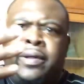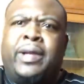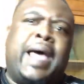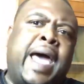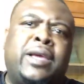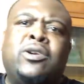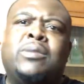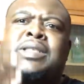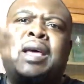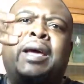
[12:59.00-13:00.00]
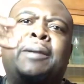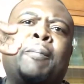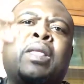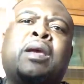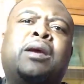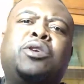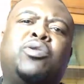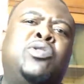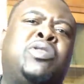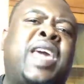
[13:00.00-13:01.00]
than that. You know what I'm saying?
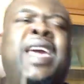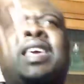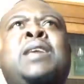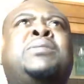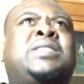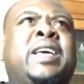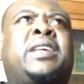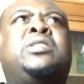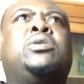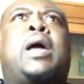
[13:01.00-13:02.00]
You can't keep sticking to